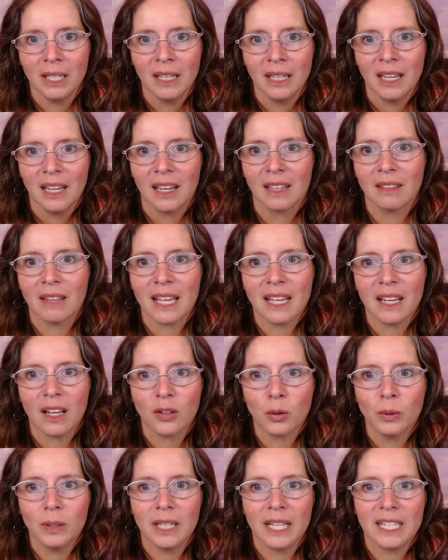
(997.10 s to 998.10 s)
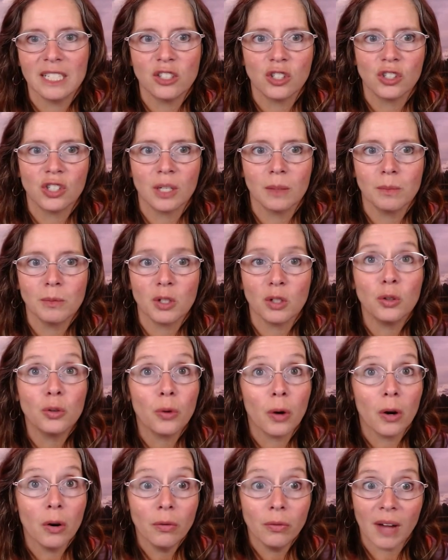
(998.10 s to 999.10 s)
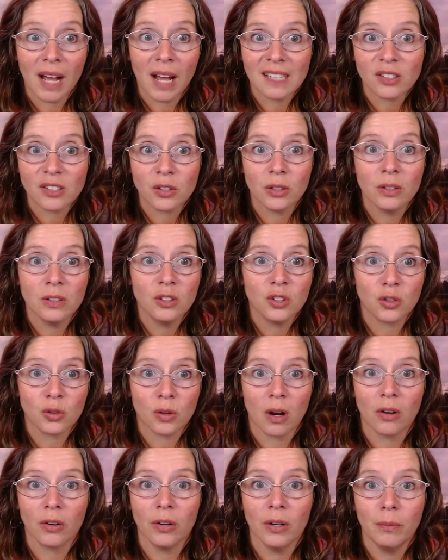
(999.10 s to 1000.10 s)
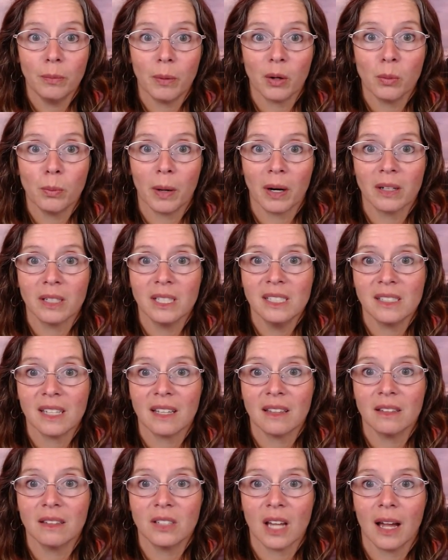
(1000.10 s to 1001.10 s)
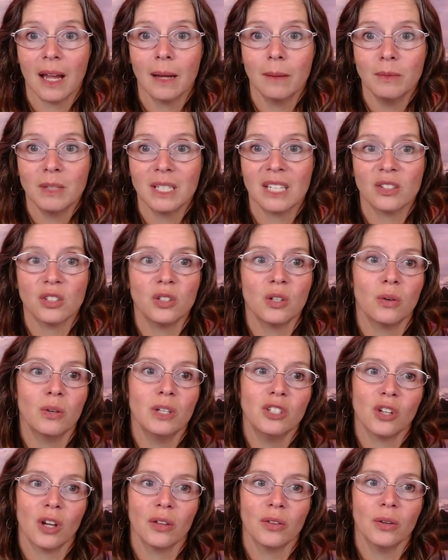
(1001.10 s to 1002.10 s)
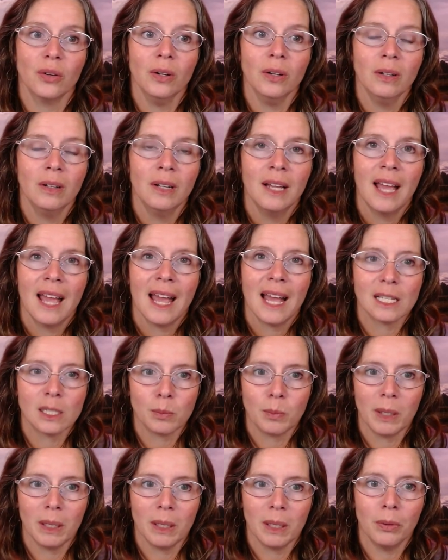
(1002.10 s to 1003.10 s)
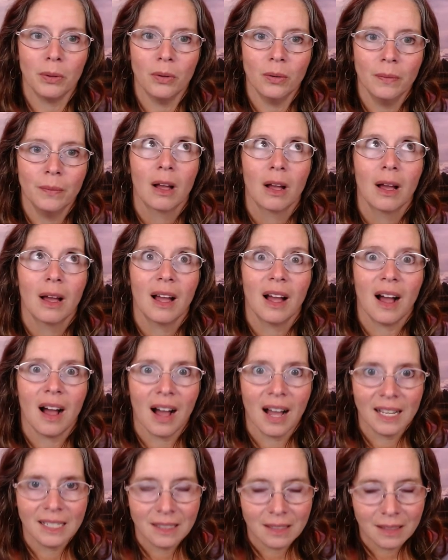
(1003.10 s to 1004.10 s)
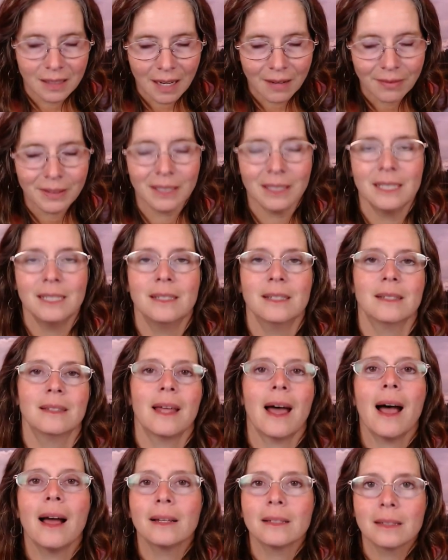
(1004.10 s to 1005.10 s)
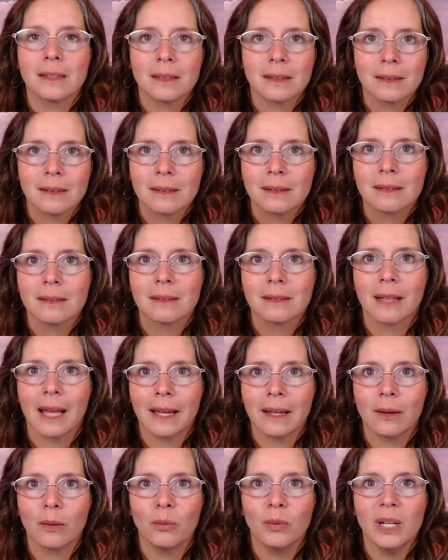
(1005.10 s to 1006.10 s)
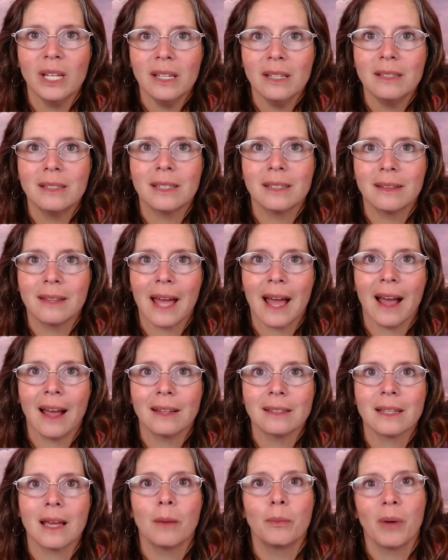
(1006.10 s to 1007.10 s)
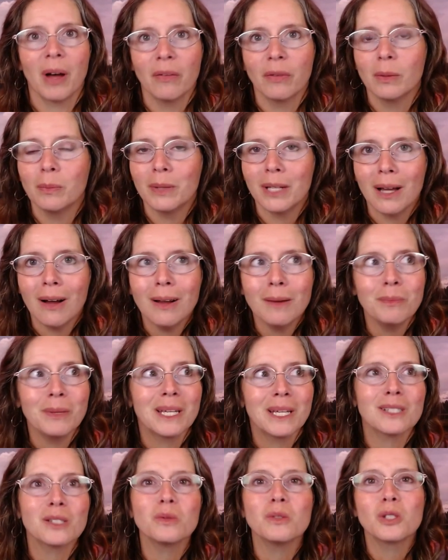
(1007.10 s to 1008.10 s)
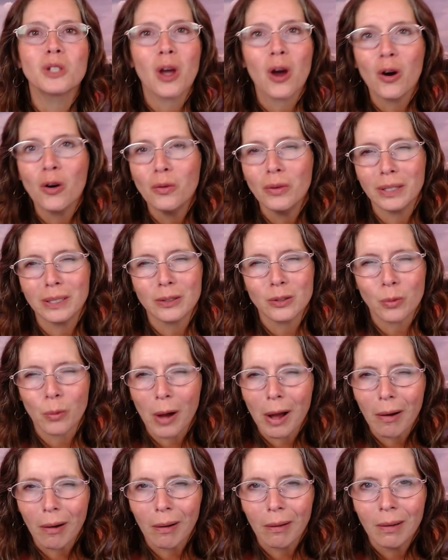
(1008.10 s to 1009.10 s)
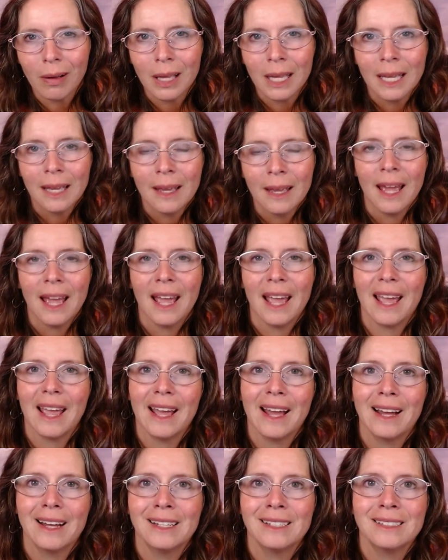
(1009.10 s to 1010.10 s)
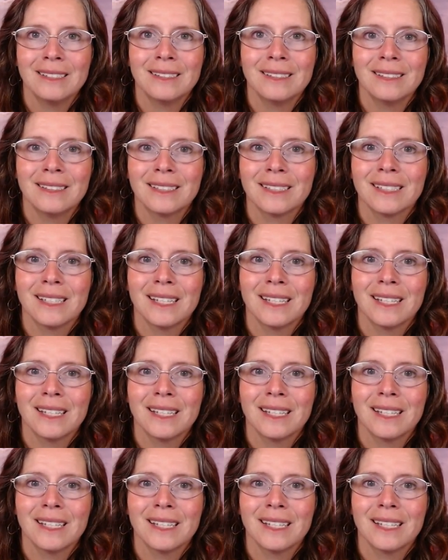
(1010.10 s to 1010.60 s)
And like other relationships, it'll grow faster and stronger if both parties take the time to get to know each other as people. I definitely did that. Like we did that above and beyond because it was COVID as well. And